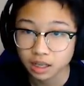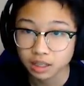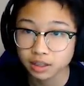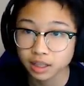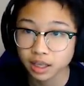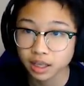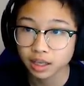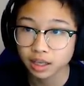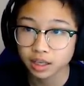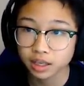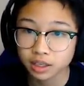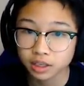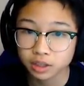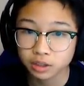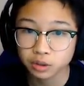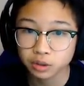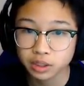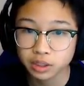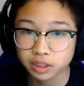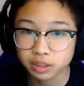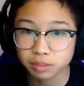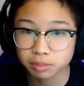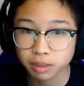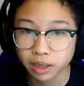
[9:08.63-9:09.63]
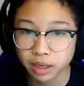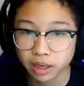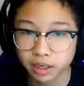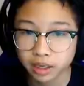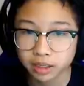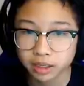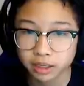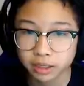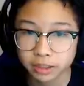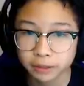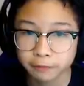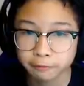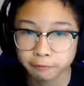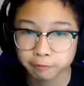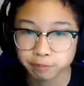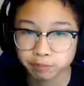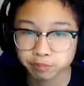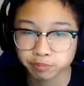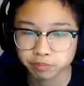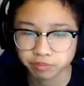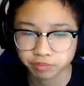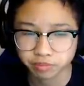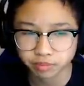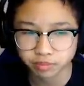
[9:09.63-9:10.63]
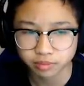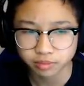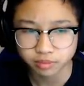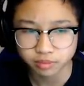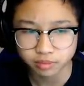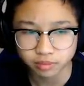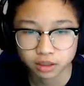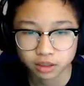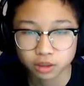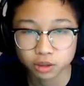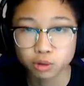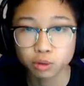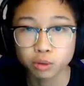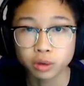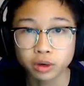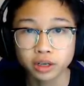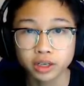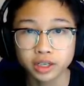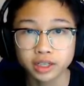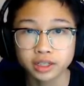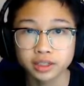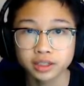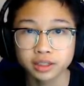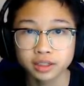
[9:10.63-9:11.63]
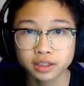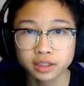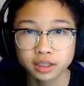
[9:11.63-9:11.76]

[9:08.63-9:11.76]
they increase my quirk.